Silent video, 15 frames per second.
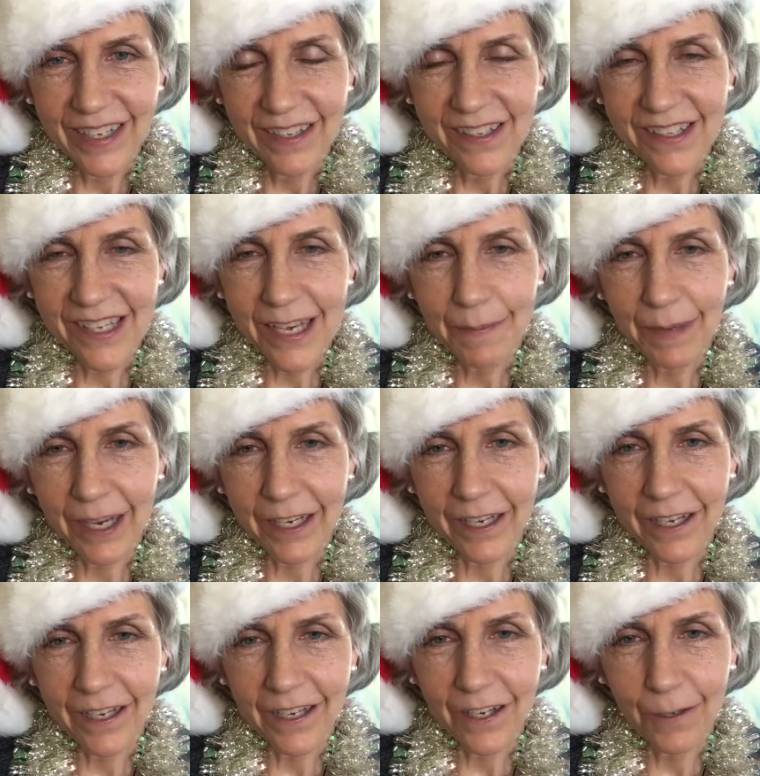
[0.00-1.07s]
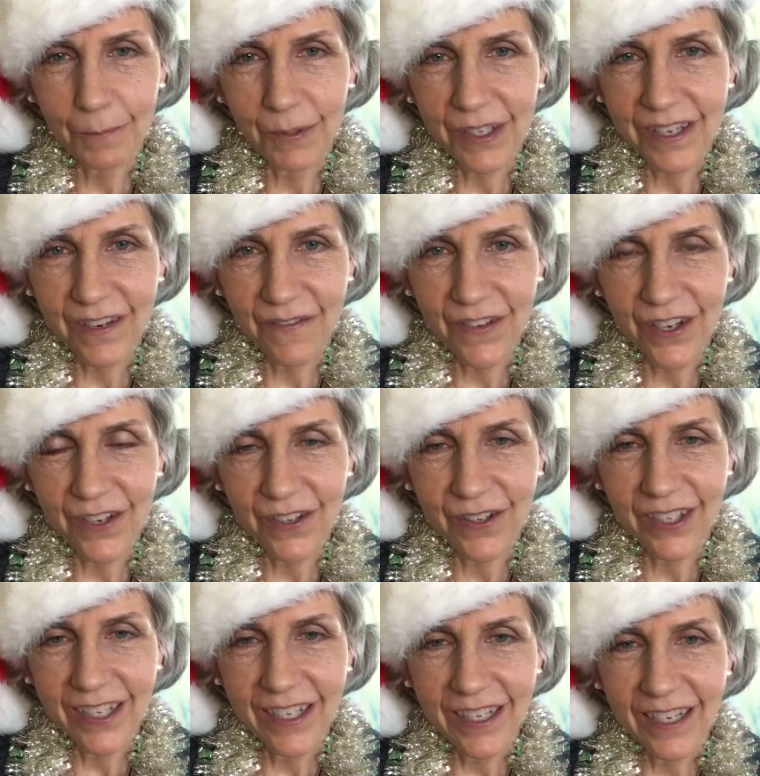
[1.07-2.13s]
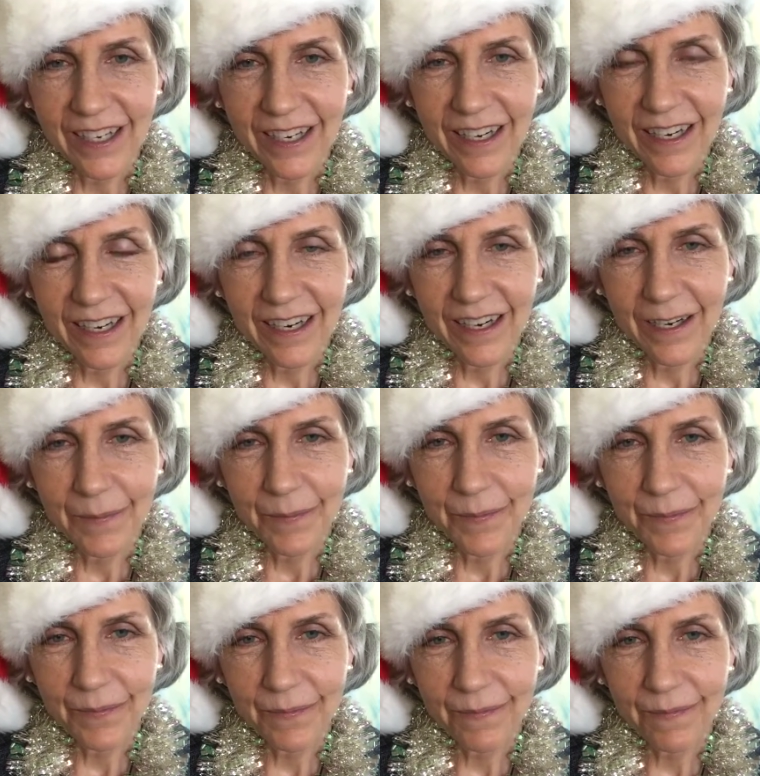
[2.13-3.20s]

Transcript: See Mike Copeland if you um,